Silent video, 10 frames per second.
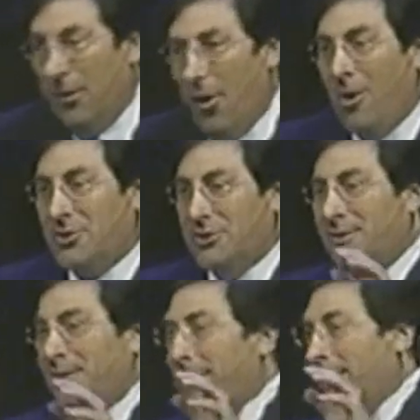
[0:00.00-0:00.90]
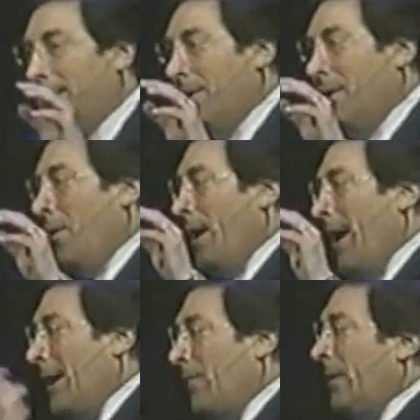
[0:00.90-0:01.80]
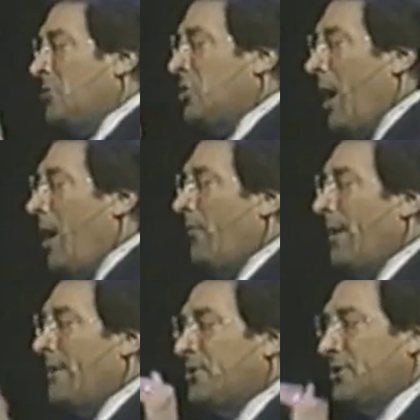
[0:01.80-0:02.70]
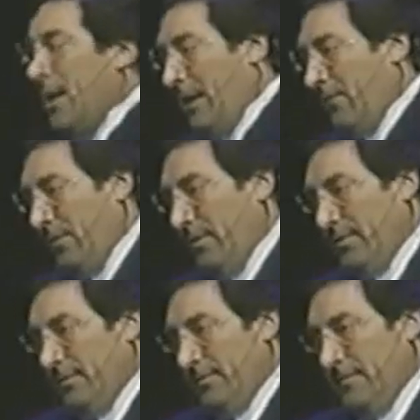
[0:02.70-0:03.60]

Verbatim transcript: Because every child that is saved,